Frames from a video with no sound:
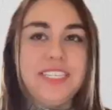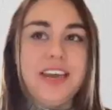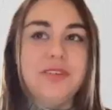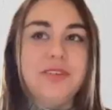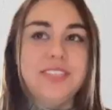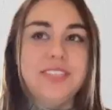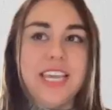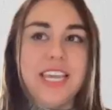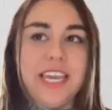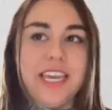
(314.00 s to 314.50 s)

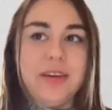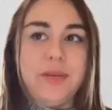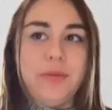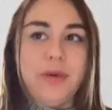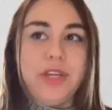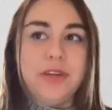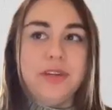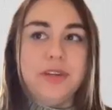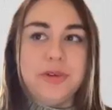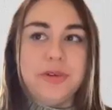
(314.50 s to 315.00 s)
sounds like
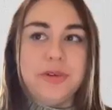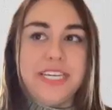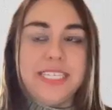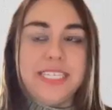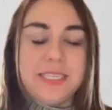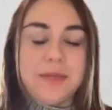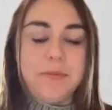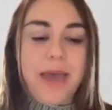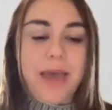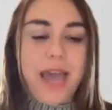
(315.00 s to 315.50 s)
what you're doing
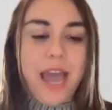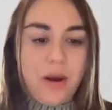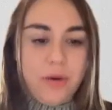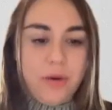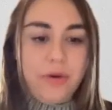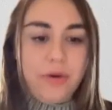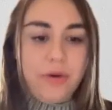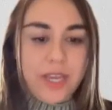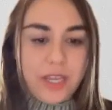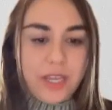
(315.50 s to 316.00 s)
is
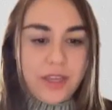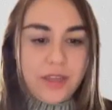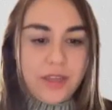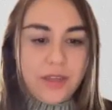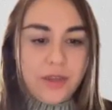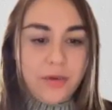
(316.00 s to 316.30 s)
empowering